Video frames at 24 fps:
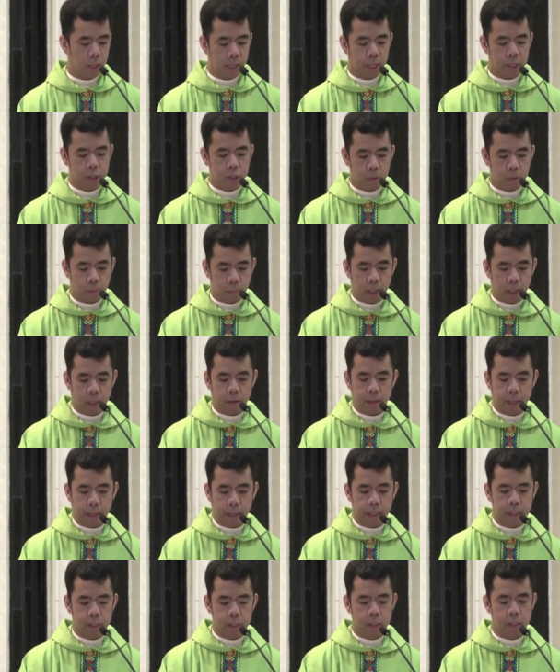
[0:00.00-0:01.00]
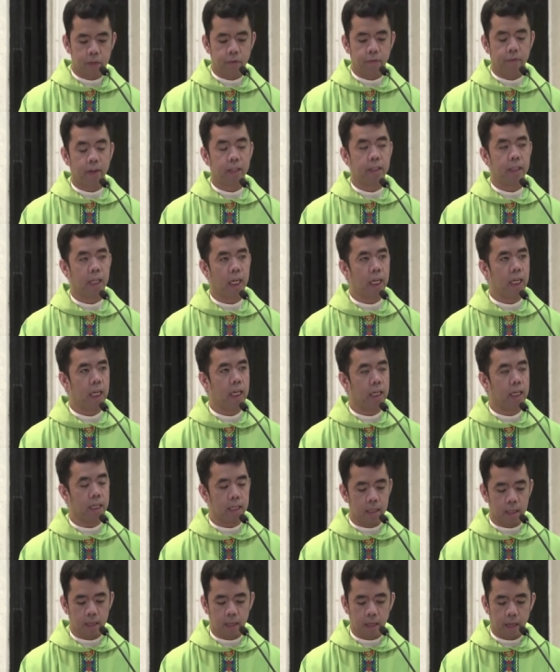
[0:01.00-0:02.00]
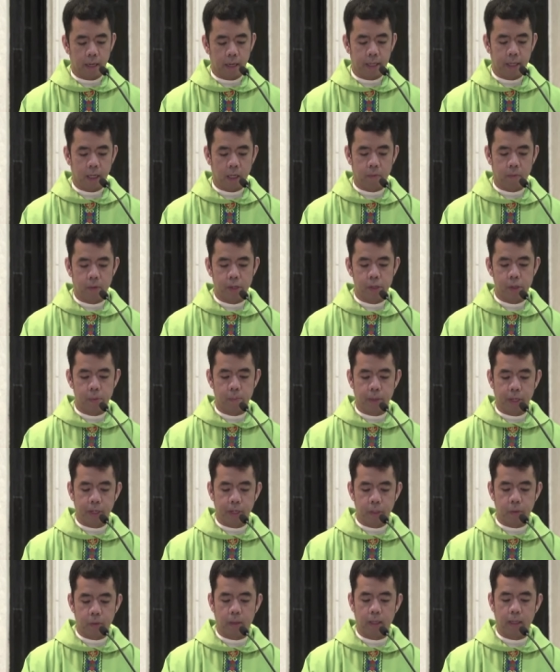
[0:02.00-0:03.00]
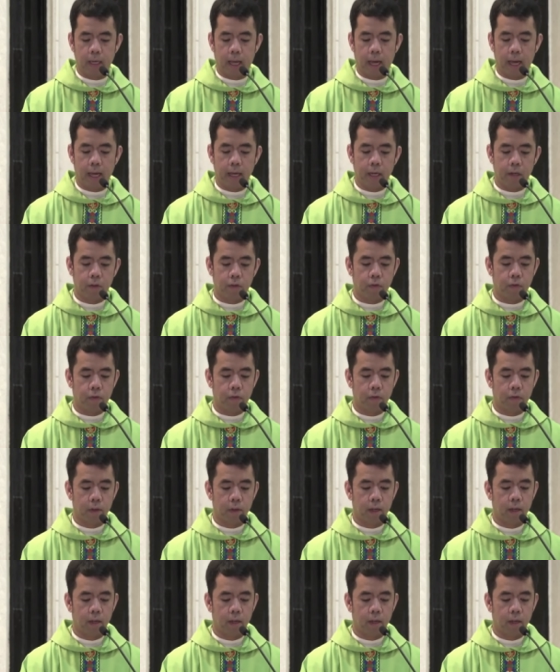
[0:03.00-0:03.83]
experience fatigue in our spiritual life